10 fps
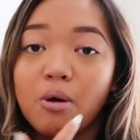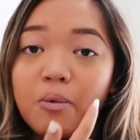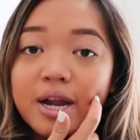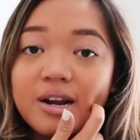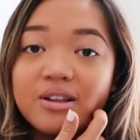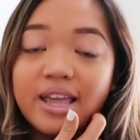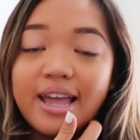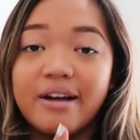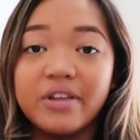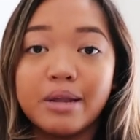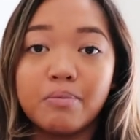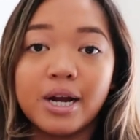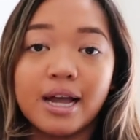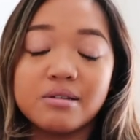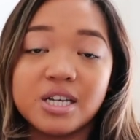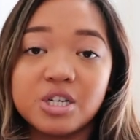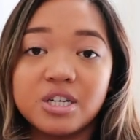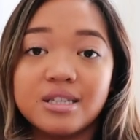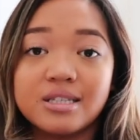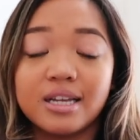where they have like breakout
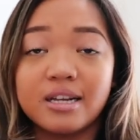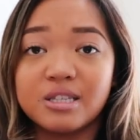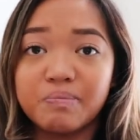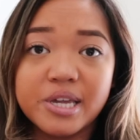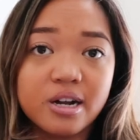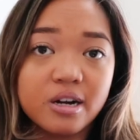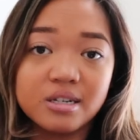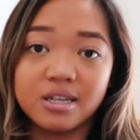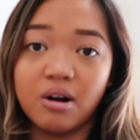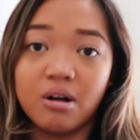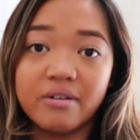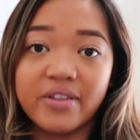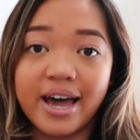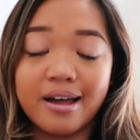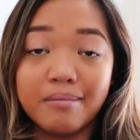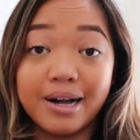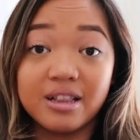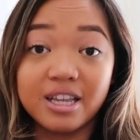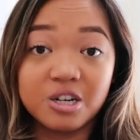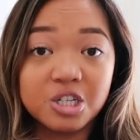sessions and speakers and all of that
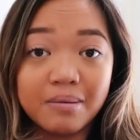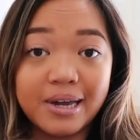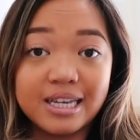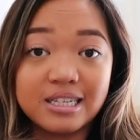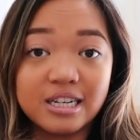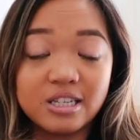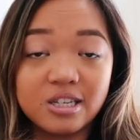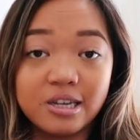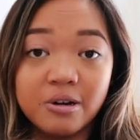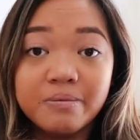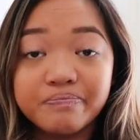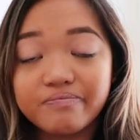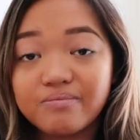about leadership at SDSU